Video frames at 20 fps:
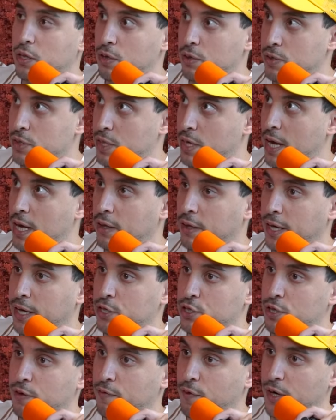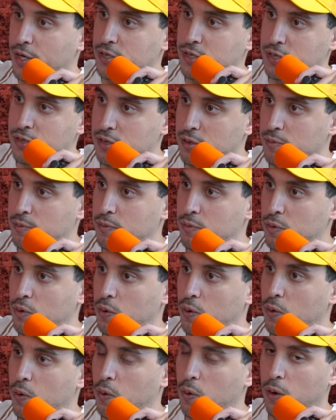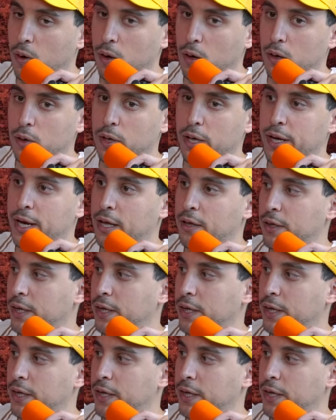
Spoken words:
there's an allegation of racism or an